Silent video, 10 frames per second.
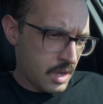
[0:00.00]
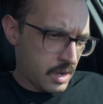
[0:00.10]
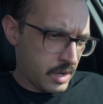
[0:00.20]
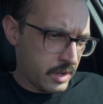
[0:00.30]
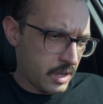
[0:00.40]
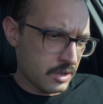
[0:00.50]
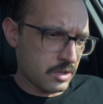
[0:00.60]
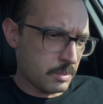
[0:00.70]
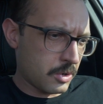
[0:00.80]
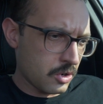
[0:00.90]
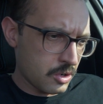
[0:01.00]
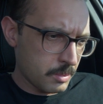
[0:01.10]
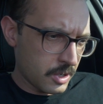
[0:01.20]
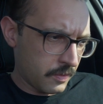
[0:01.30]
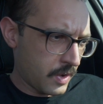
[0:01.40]
and to
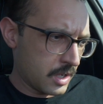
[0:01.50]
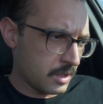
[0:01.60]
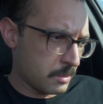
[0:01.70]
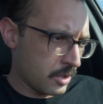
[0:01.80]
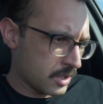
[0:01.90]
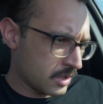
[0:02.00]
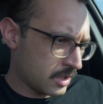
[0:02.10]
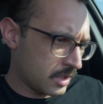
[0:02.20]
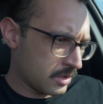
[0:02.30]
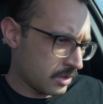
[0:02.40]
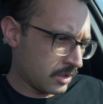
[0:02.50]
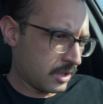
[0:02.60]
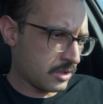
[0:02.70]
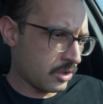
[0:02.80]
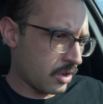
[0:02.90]
probe if any emergencies such
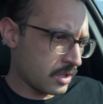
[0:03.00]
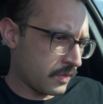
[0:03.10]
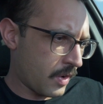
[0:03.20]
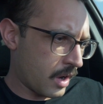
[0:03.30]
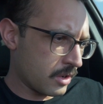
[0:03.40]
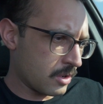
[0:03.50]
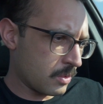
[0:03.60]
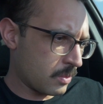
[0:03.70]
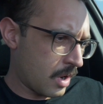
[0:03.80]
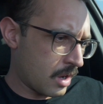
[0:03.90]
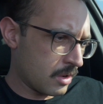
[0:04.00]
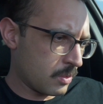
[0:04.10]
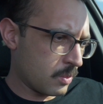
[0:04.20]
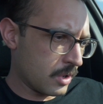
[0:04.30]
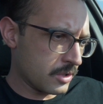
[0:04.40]
as large fire
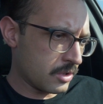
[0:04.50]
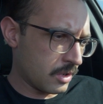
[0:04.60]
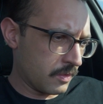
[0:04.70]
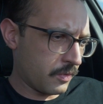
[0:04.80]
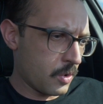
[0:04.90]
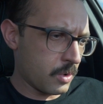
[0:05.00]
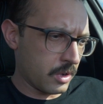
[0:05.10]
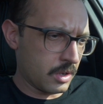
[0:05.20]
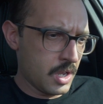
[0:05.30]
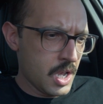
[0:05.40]
was unfolding.